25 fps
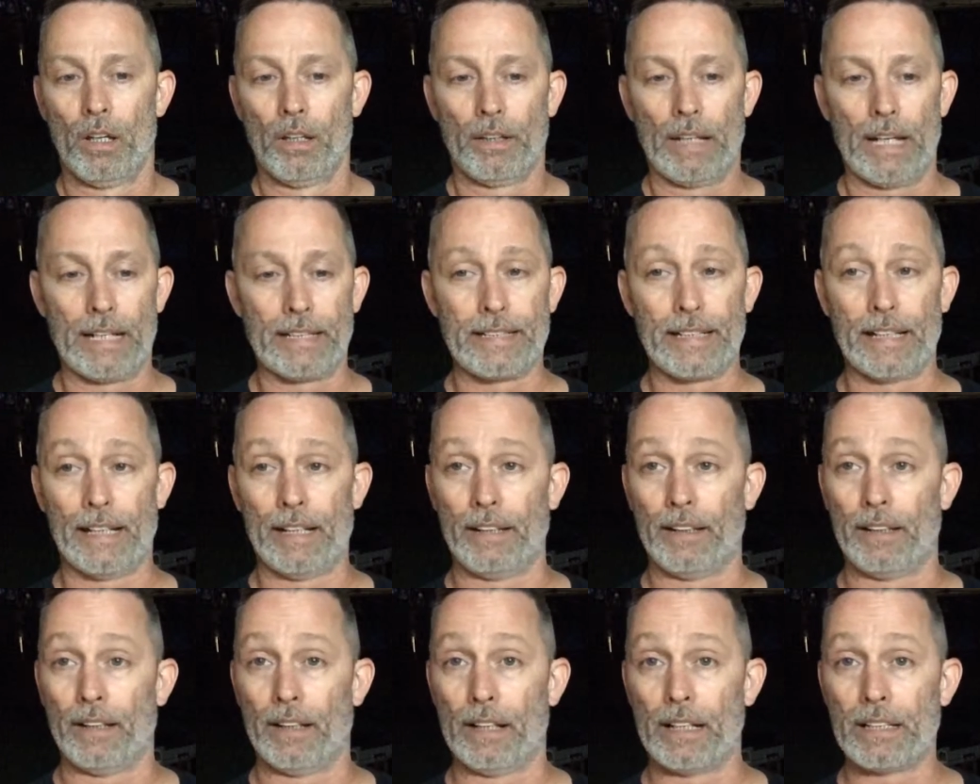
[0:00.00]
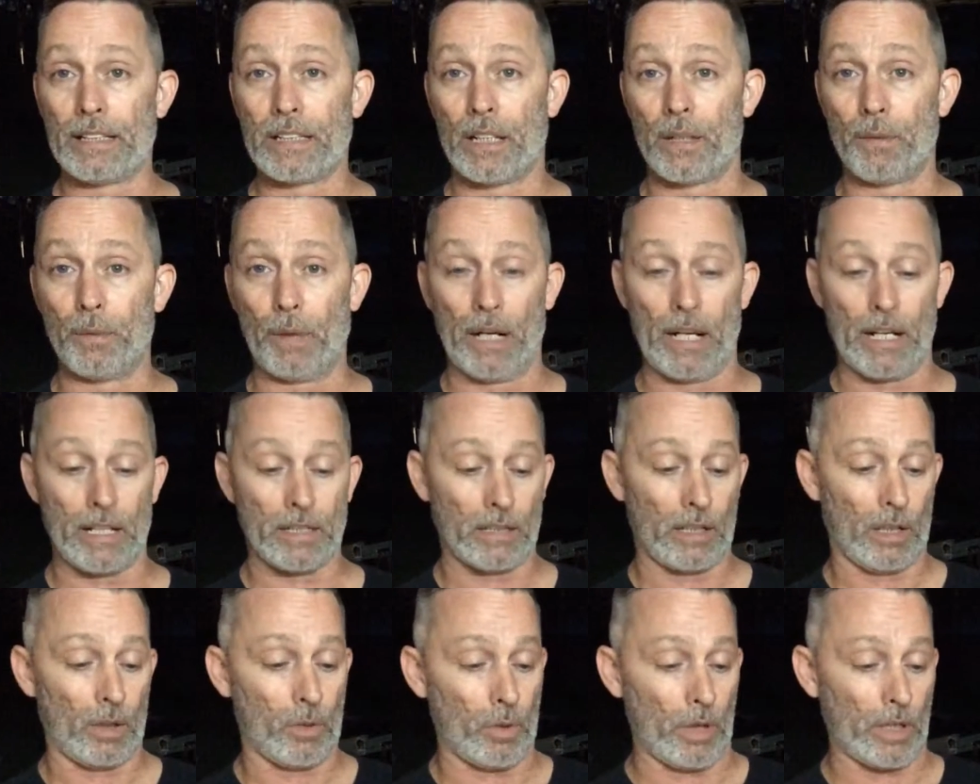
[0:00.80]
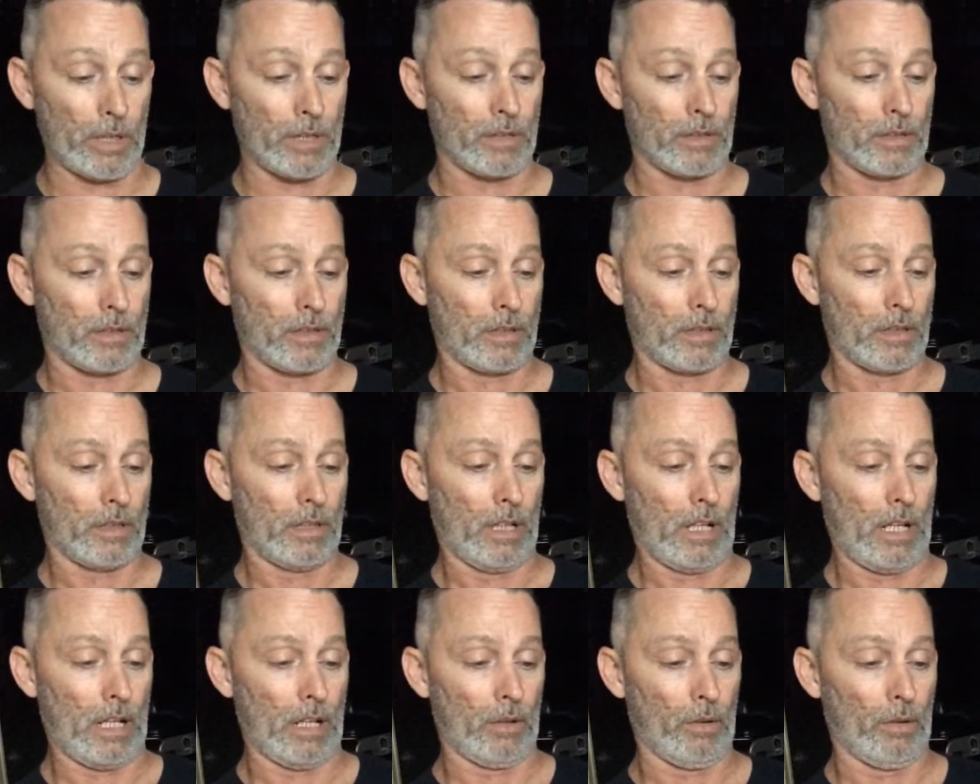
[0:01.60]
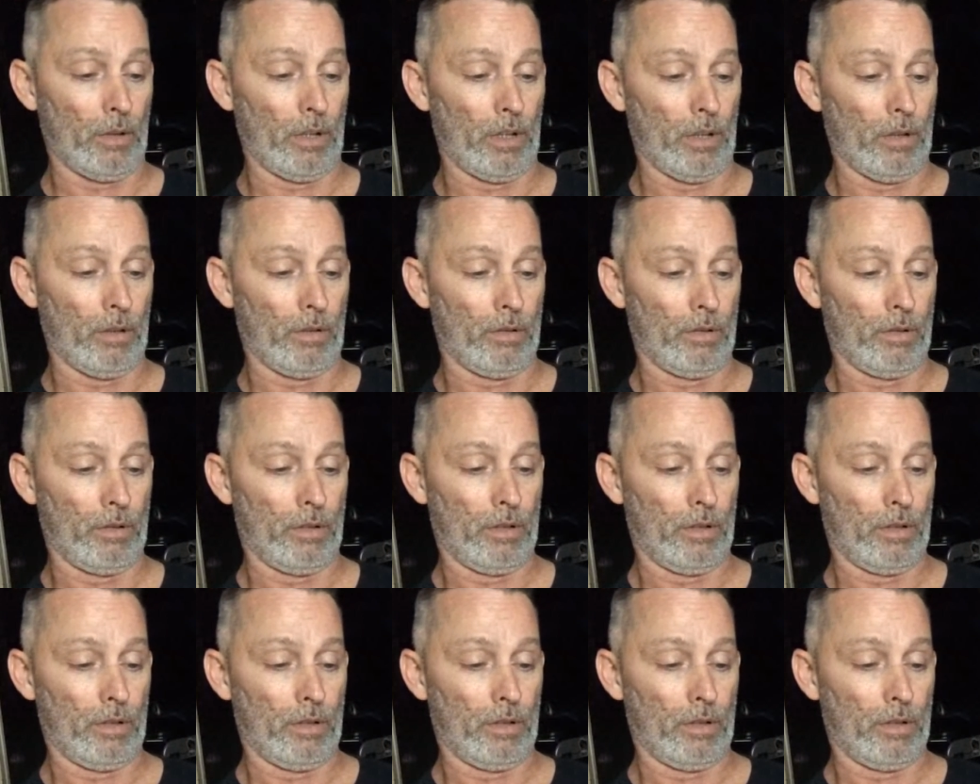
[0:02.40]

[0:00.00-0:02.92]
That's it, unless anybody has any questions. I don't know.